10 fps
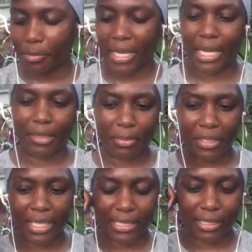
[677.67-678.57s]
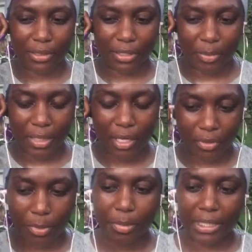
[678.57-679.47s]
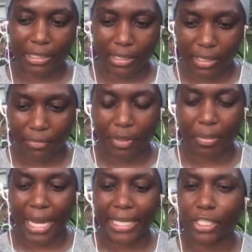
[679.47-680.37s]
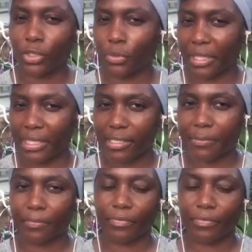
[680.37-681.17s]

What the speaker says: May not necessarily be comfortable, but this is different, but I can do this.